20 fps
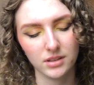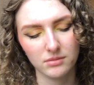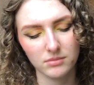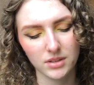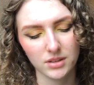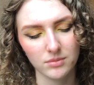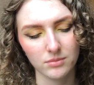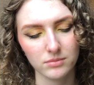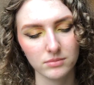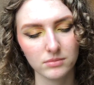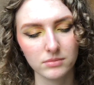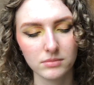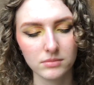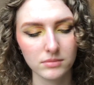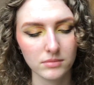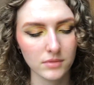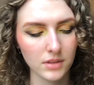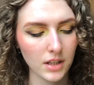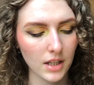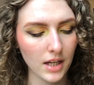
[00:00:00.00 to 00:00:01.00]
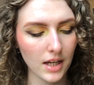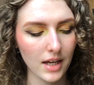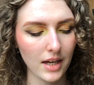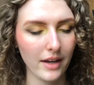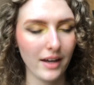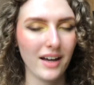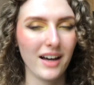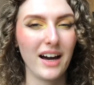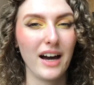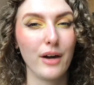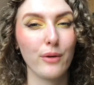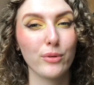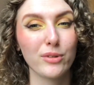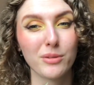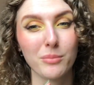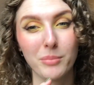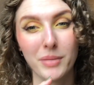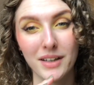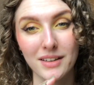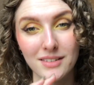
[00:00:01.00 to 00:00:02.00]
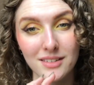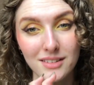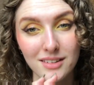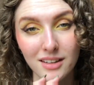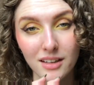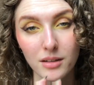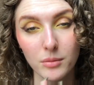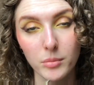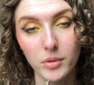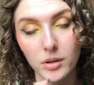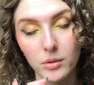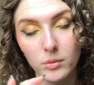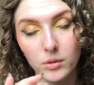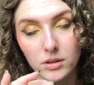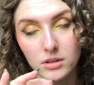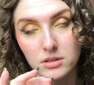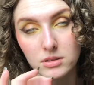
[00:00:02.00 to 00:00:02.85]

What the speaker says: but I want to ban the Tinkerbell one,